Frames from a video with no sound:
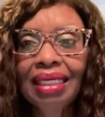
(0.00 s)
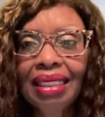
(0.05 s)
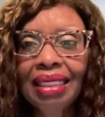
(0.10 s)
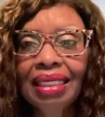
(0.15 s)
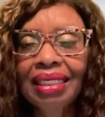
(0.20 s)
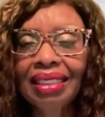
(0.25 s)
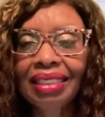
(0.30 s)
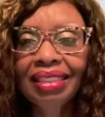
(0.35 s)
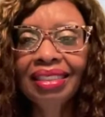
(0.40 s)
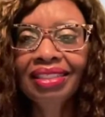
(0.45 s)

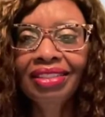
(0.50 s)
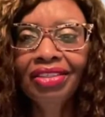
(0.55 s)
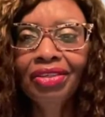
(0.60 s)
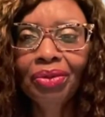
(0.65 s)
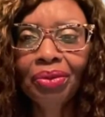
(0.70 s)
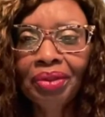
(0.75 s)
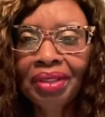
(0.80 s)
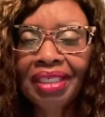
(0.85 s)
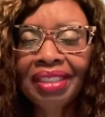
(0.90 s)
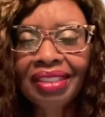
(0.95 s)

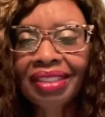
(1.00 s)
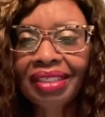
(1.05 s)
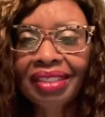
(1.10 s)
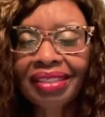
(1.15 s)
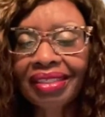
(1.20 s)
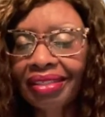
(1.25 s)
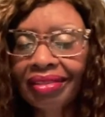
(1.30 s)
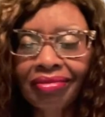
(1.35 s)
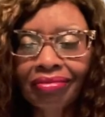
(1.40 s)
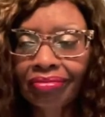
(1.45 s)
It's
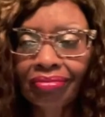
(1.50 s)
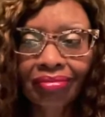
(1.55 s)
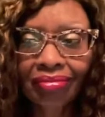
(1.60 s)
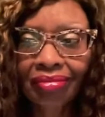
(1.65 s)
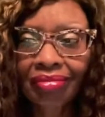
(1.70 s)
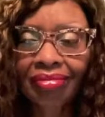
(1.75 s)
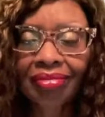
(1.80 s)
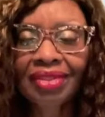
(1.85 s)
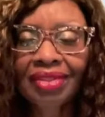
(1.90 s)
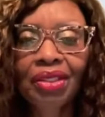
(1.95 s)
just
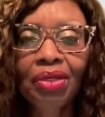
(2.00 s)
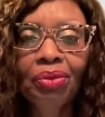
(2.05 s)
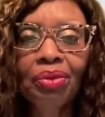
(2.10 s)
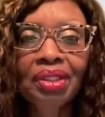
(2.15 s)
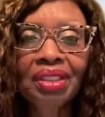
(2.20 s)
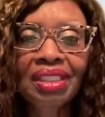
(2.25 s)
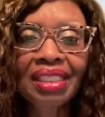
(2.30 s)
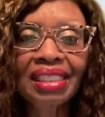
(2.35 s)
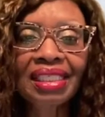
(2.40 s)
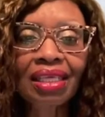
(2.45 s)

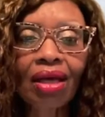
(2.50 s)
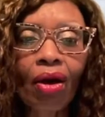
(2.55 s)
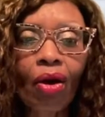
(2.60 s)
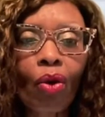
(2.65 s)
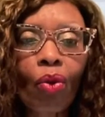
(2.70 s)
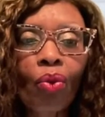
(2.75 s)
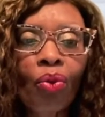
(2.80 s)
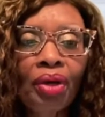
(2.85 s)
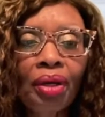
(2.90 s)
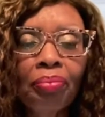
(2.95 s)

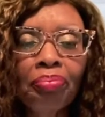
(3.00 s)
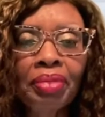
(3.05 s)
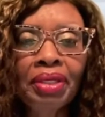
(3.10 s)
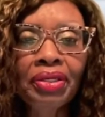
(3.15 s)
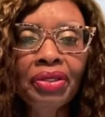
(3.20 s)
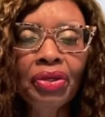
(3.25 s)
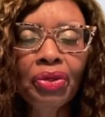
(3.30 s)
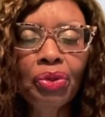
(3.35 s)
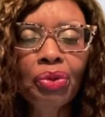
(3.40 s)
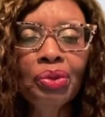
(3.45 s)
all up in
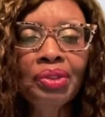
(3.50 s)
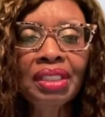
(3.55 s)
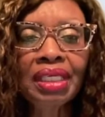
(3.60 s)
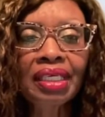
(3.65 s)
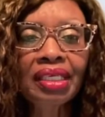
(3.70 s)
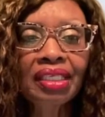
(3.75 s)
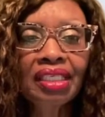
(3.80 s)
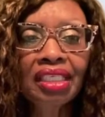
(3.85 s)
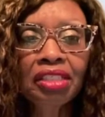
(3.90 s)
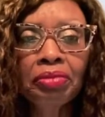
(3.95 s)
you. You're
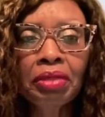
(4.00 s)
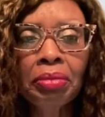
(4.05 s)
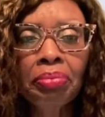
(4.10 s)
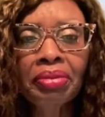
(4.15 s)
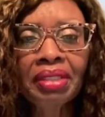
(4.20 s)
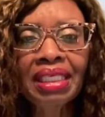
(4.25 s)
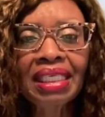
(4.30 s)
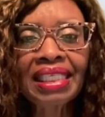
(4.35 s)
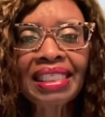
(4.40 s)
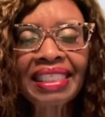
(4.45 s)
telling these people
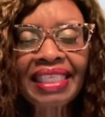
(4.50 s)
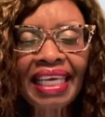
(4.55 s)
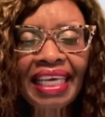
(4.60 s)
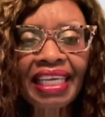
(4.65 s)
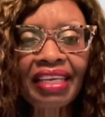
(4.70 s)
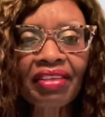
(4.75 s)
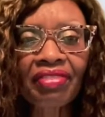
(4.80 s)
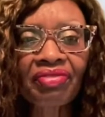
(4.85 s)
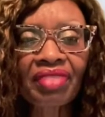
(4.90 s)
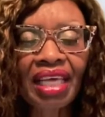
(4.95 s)
these
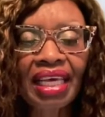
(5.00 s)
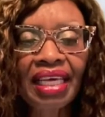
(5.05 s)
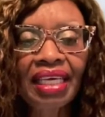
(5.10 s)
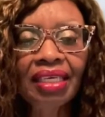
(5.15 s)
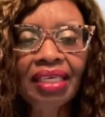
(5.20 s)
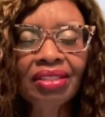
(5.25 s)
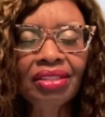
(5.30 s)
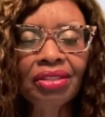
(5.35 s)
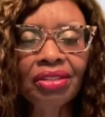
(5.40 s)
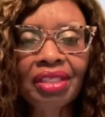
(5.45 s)
negative
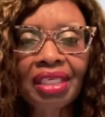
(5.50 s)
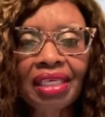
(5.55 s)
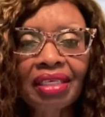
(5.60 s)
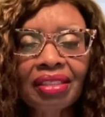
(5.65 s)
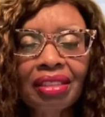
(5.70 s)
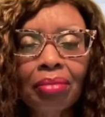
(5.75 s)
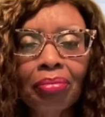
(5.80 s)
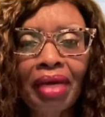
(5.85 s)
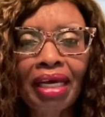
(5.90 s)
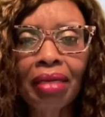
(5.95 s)
things. You tell
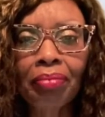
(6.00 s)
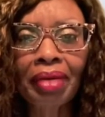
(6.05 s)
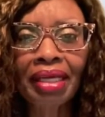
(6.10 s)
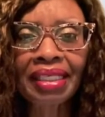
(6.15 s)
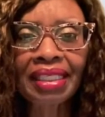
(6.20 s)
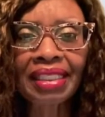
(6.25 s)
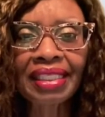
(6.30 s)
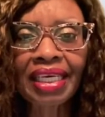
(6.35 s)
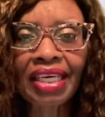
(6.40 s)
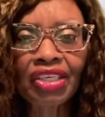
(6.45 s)
somebody about the
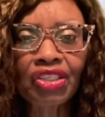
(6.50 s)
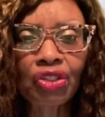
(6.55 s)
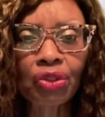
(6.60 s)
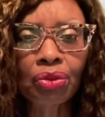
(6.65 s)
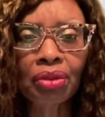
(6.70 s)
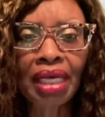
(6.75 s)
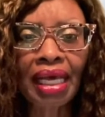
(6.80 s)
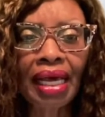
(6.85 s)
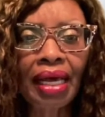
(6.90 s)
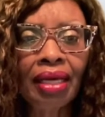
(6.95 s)
text you
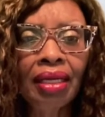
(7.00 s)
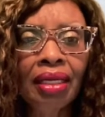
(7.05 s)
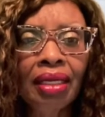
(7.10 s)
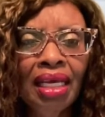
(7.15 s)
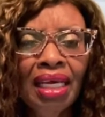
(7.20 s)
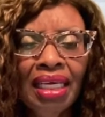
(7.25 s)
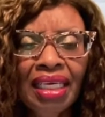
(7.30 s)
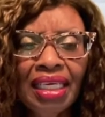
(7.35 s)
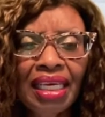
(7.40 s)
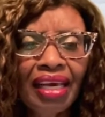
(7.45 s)
got.
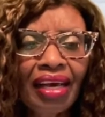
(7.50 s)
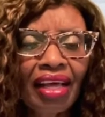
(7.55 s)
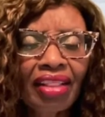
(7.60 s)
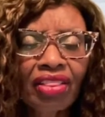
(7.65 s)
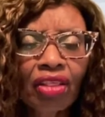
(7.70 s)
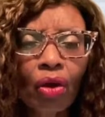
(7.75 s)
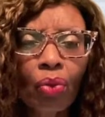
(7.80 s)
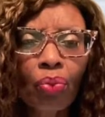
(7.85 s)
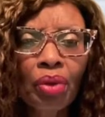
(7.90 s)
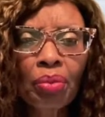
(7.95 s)
Yeah, I
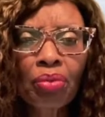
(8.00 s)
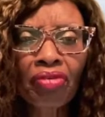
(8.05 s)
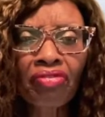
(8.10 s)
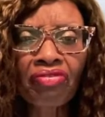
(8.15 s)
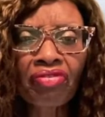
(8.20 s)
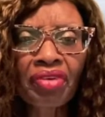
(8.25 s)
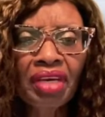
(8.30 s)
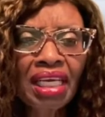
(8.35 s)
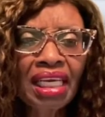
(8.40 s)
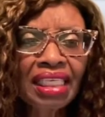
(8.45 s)
thought we were
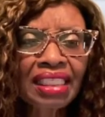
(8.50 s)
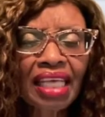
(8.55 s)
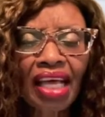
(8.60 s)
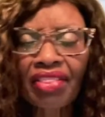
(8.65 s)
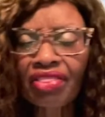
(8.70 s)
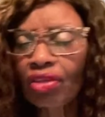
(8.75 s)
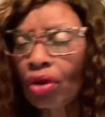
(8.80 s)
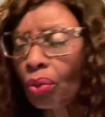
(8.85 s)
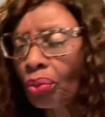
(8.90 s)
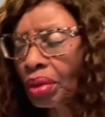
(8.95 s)
friends. I
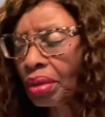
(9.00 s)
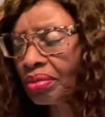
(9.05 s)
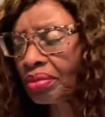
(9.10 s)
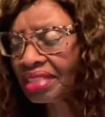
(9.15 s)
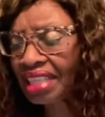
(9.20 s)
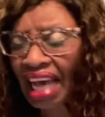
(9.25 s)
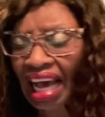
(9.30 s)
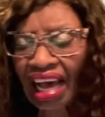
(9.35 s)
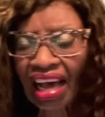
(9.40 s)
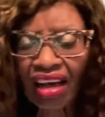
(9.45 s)
thought we were
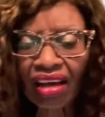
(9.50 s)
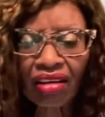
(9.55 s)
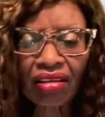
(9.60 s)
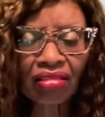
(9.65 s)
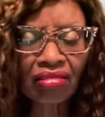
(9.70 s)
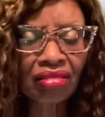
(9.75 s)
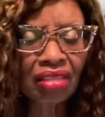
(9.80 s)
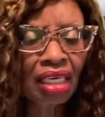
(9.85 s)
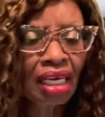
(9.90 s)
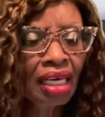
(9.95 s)

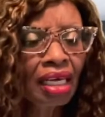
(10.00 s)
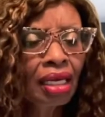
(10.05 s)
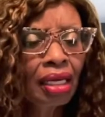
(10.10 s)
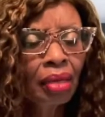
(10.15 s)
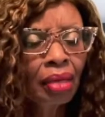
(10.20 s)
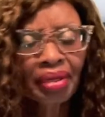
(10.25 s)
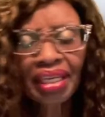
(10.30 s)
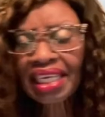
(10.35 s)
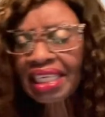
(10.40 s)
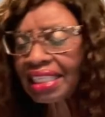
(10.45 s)
down,
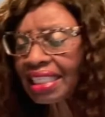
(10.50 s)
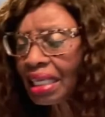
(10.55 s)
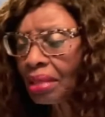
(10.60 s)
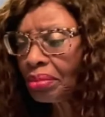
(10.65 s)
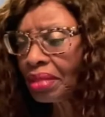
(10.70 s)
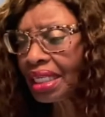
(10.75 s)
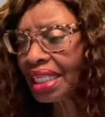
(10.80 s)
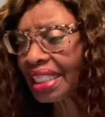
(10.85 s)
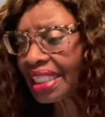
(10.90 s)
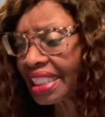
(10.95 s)
but they sent me
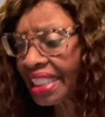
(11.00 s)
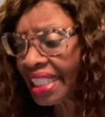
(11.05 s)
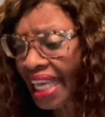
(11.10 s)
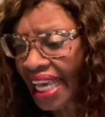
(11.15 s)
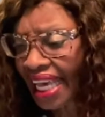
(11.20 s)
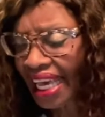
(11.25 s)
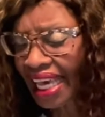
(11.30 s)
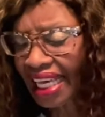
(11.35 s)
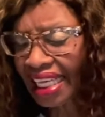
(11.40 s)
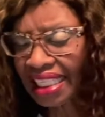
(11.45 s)
this
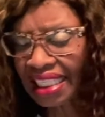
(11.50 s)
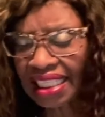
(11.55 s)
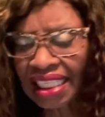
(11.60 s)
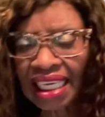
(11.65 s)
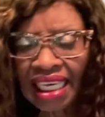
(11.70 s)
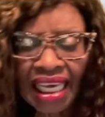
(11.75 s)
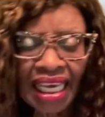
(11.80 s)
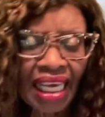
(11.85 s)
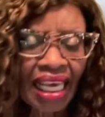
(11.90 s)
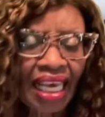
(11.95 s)
text,
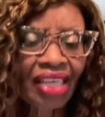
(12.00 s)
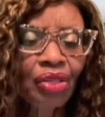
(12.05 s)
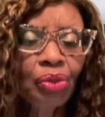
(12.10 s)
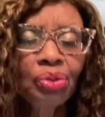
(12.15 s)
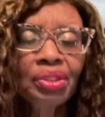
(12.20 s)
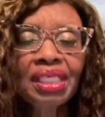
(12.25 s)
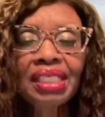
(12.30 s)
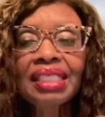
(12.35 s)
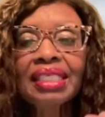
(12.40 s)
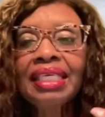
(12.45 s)
and you
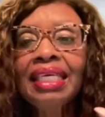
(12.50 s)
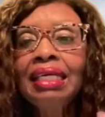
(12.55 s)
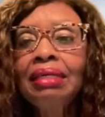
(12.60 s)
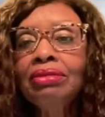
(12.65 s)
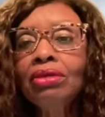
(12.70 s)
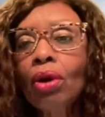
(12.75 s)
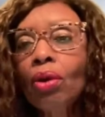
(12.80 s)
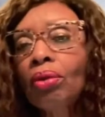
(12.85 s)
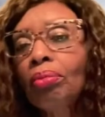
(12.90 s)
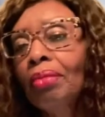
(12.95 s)
just keep
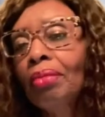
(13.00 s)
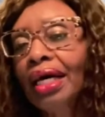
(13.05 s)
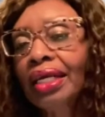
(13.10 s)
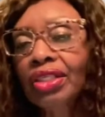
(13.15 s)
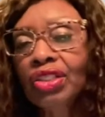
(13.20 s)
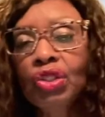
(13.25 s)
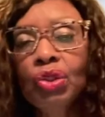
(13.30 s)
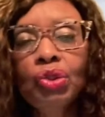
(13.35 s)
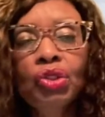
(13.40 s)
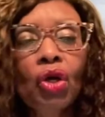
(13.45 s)
talking about it.
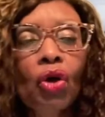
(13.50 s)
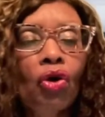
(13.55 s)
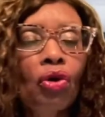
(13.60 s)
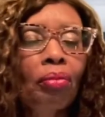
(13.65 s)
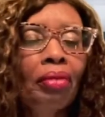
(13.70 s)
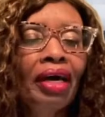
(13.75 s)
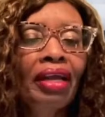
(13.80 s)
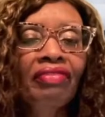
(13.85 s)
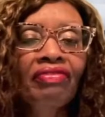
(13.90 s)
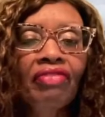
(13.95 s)
You talk
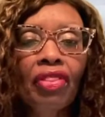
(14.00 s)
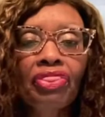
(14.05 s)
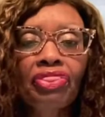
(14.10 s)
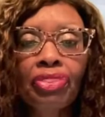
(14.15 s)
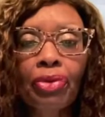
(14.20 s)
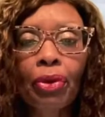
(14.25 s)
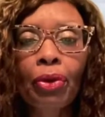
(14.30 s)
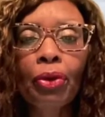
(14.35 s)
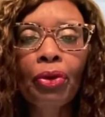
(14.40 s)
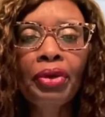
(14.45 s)
about it for
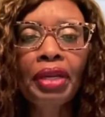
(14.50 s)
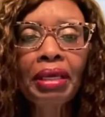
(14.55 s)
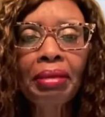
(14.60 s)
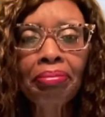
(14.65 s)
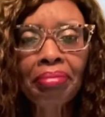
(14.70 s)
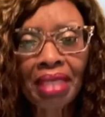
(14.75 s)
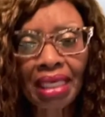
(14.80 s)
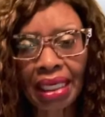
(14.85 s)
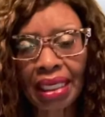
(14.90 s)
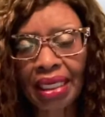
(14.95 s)
30
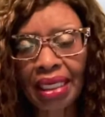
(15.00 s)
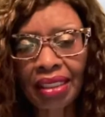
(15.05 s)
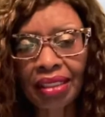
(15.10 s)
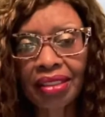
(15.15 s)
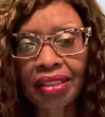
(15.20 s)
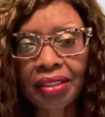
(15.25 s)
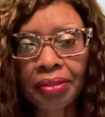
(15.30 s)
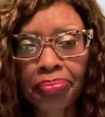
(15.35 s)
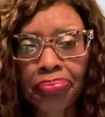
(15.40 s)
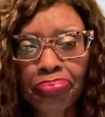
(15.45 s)

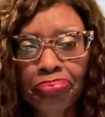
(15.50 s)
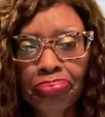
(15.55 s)
minutes.